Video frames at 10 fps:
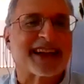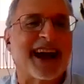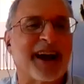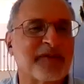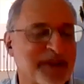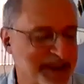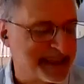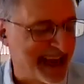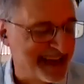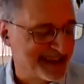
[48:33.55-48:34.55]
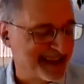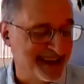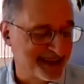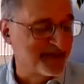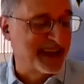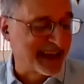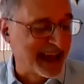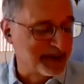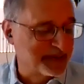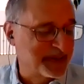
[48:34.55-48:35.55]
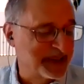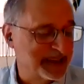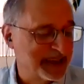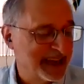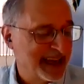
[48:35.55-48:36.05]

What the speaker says: conversation. It should be a lot of fun.